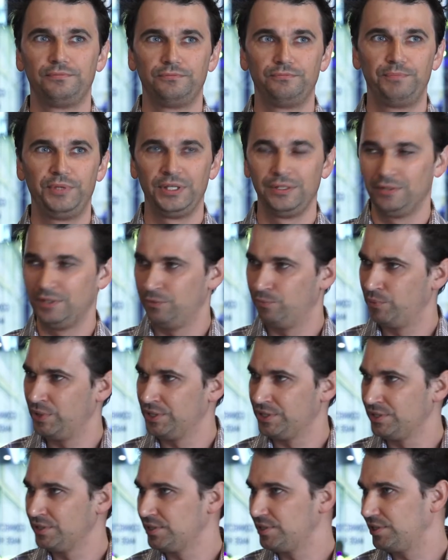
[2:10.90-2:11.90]
been in
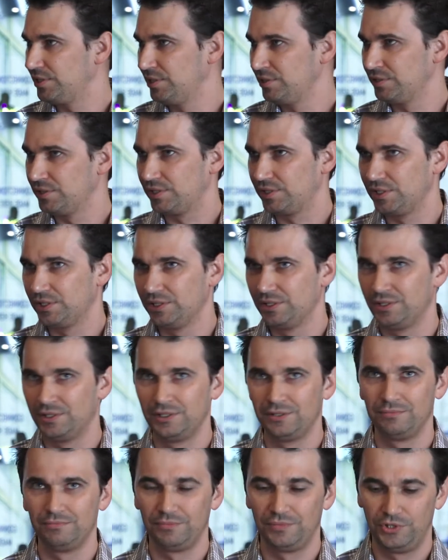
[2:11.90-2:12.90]
business since
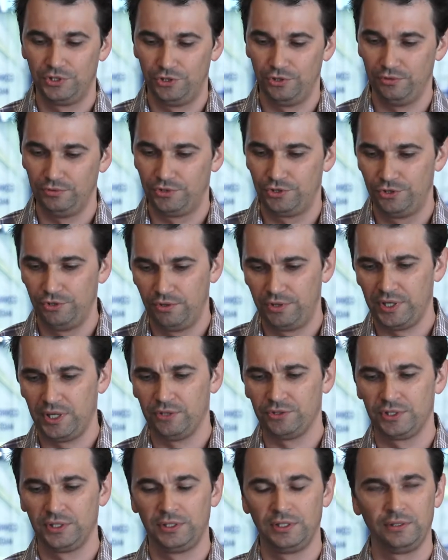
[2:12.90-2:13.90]

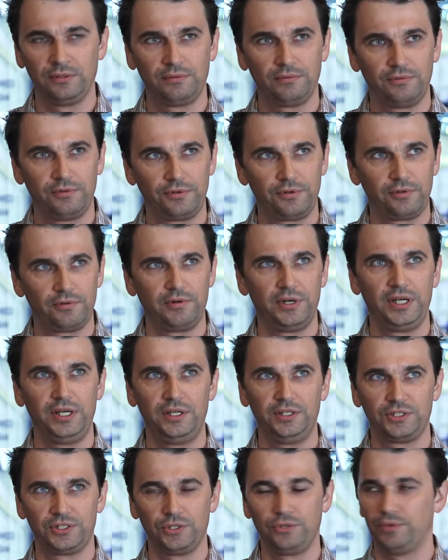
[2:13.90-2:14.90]
2003,
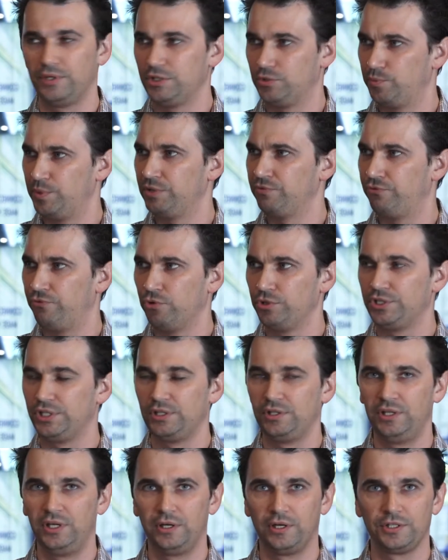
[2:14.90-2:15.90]
so it's been
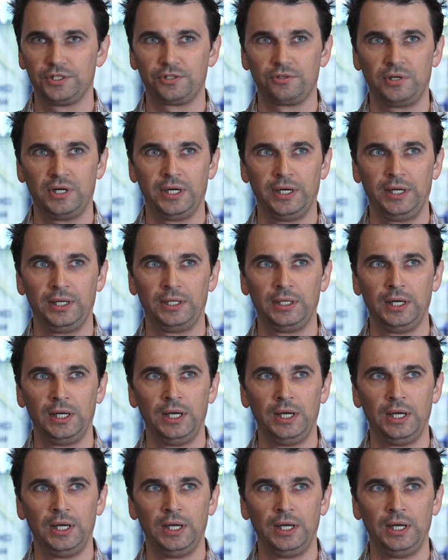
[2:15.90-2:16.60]
14 years running.